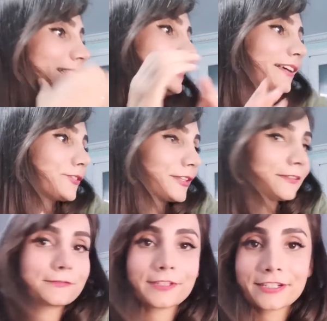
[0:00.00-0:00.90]
actually a
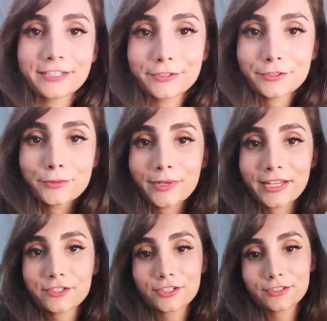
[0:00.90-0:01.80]
very good
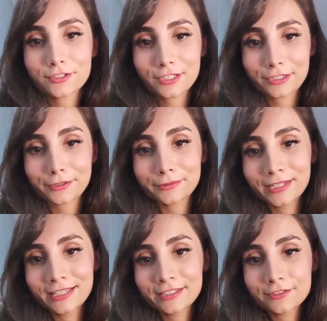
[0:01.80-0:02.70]
question too.
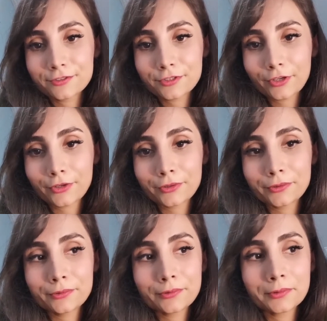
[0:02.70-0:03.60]
So,